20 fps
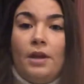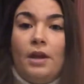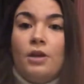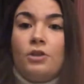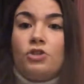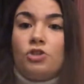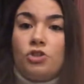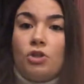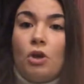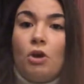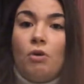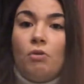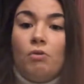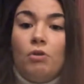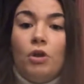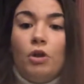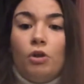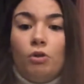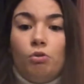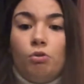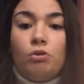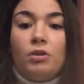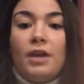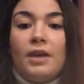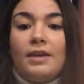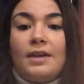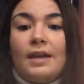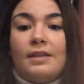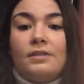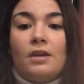So,
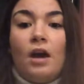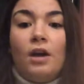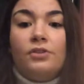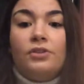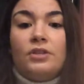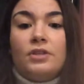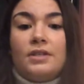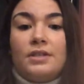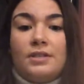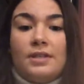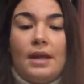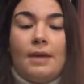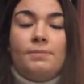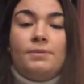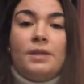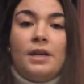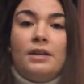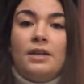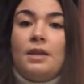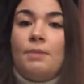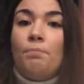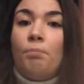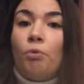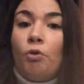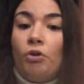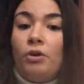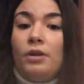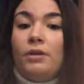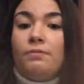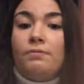looking at other steps and
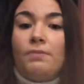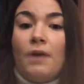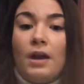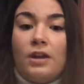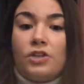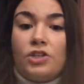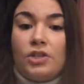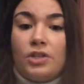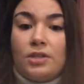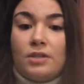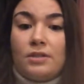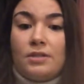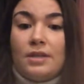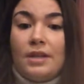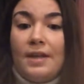important functions